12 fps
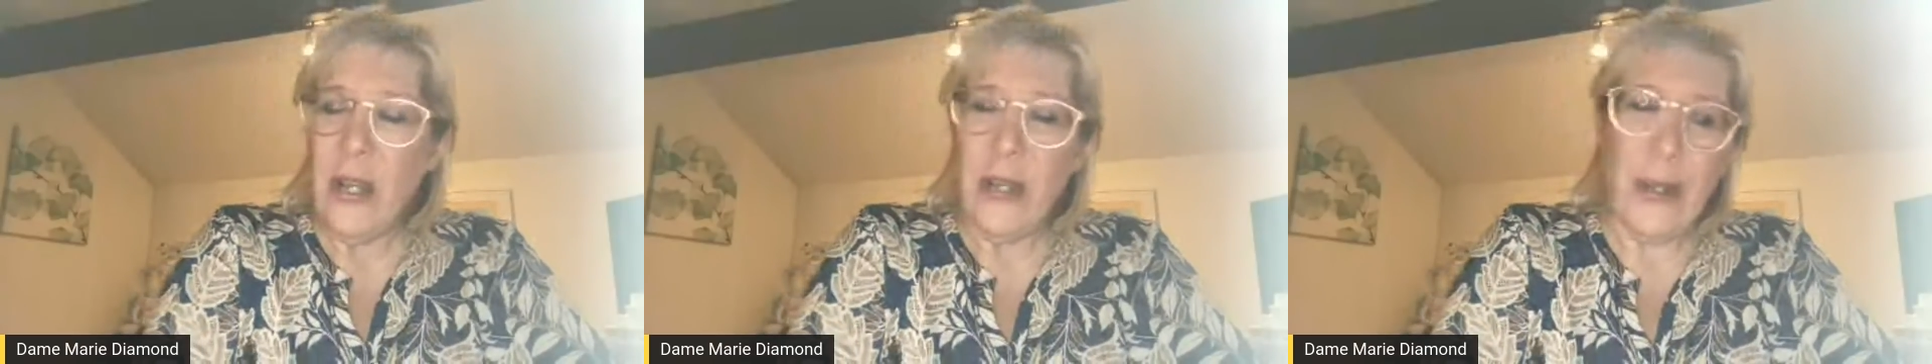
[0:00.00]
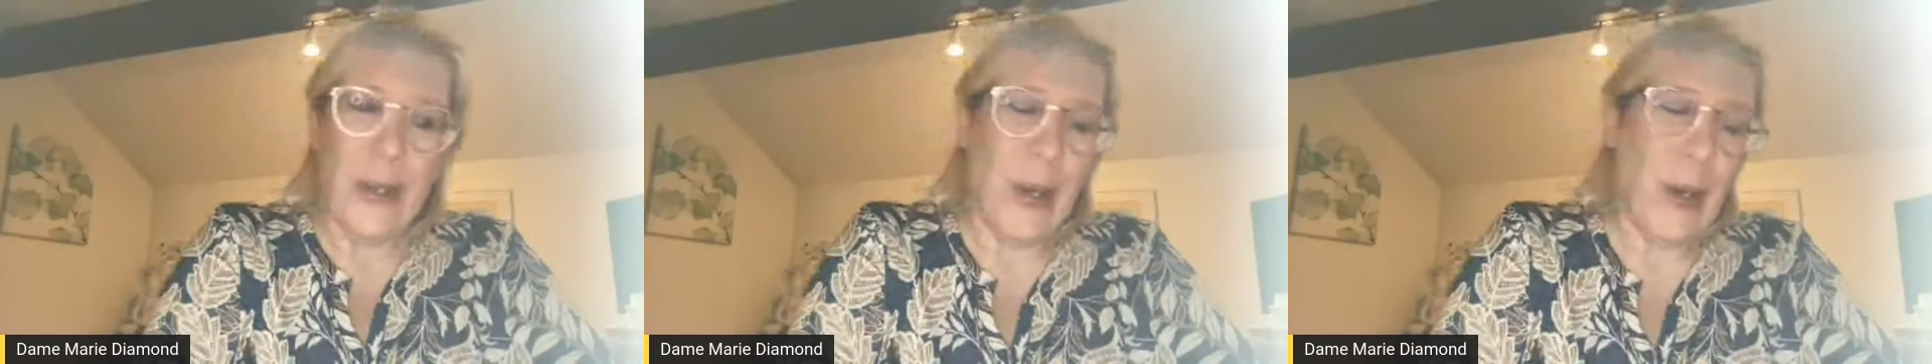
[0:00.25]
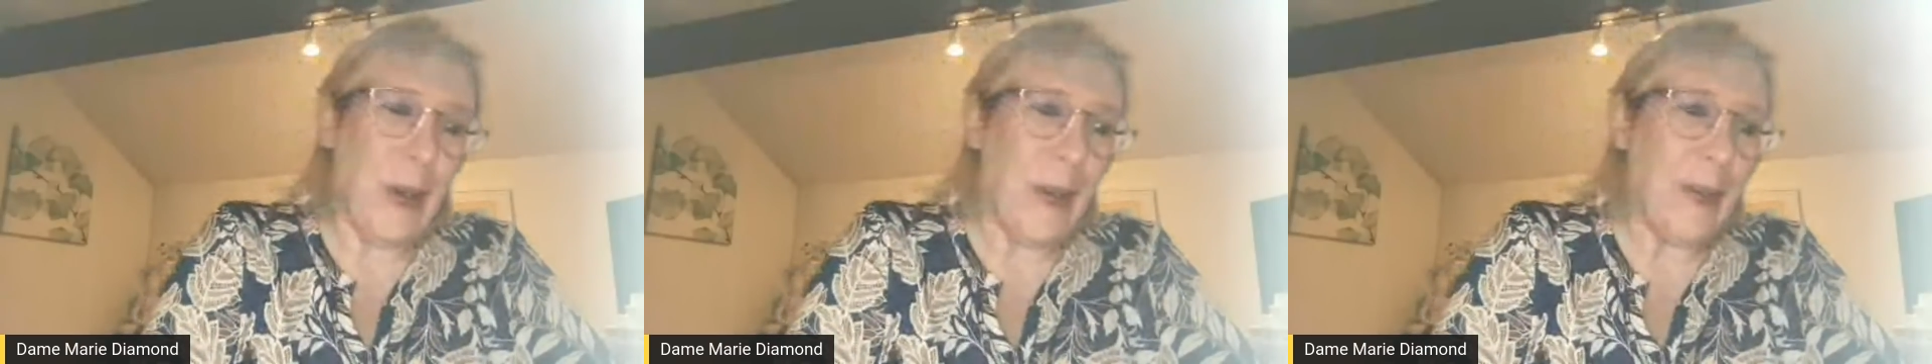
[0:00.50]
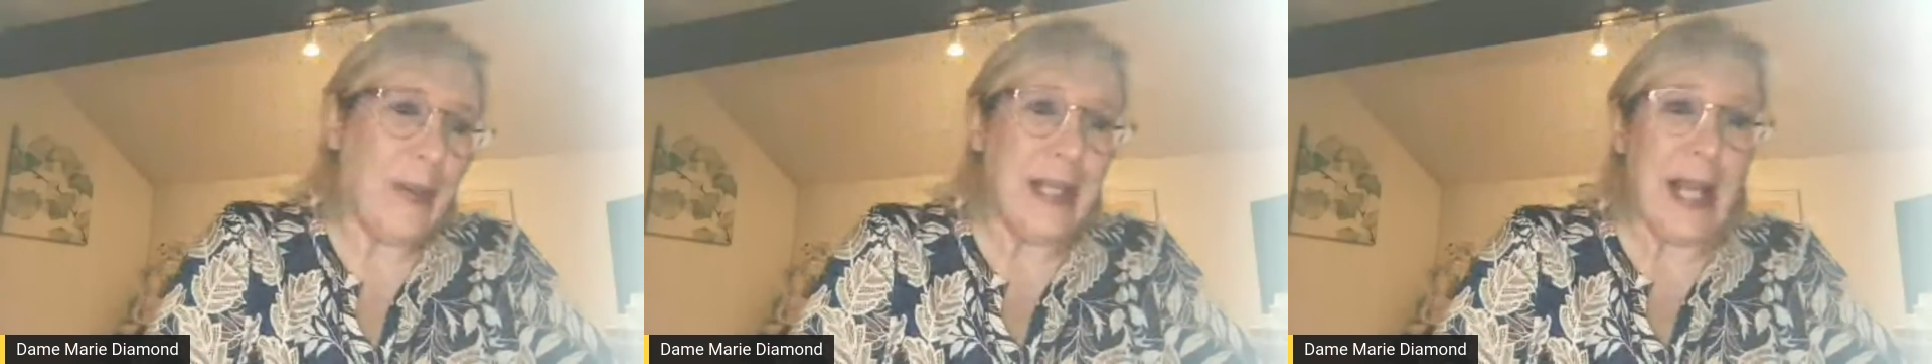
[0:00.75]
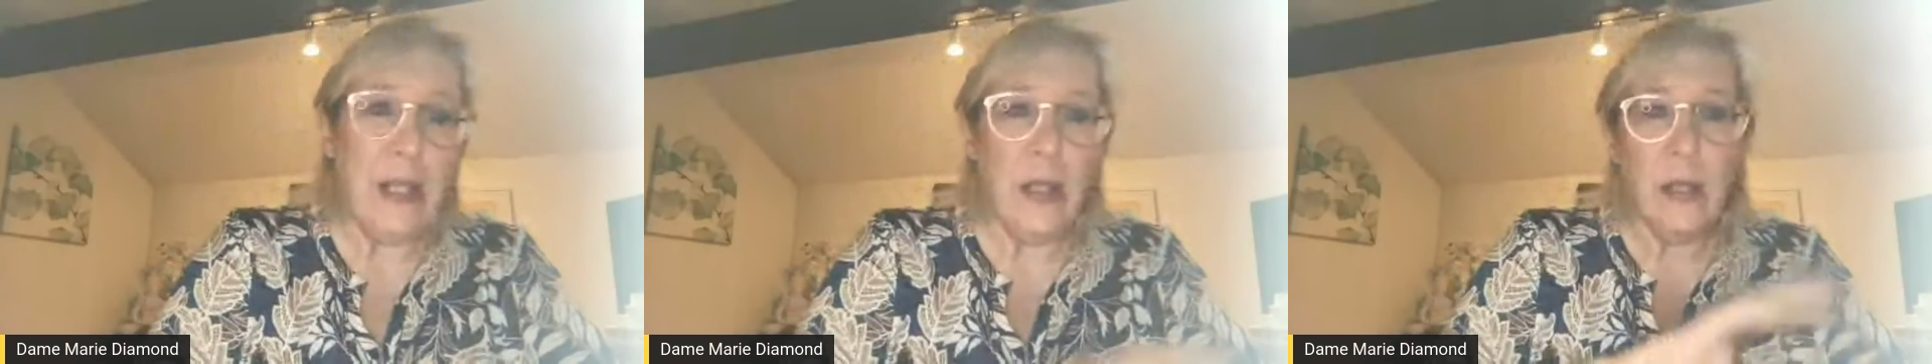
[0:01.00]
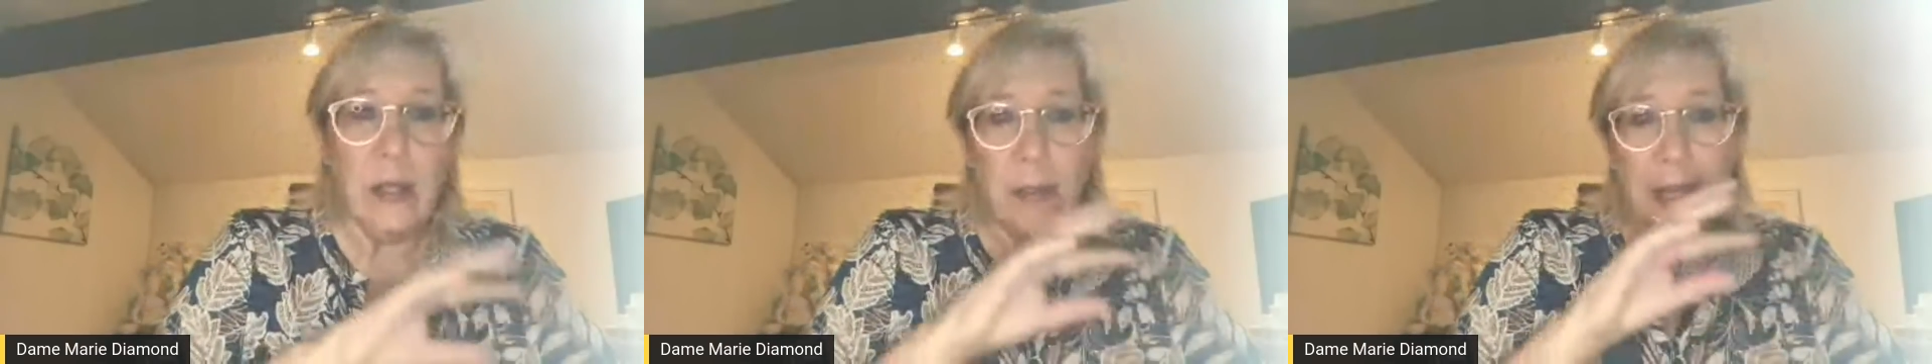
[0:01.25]
then
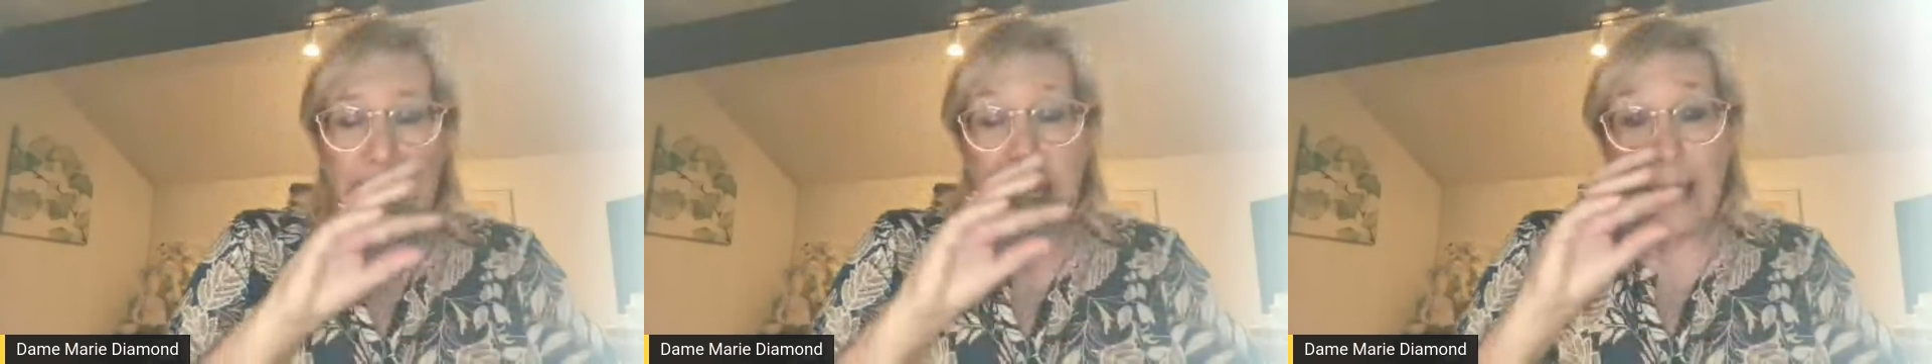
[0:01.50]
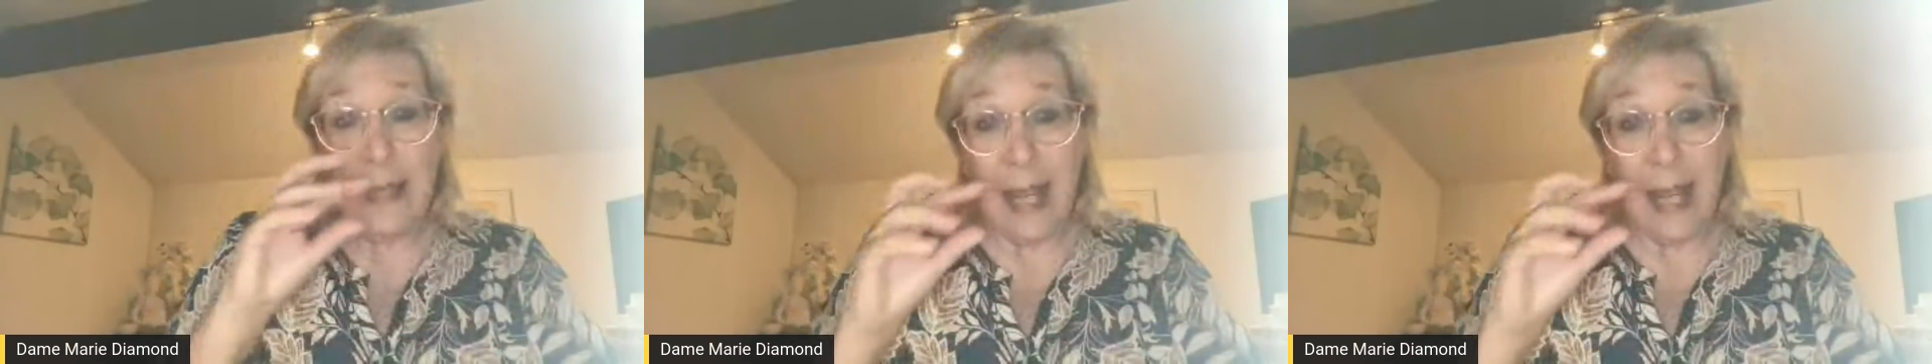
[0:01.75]
you're creating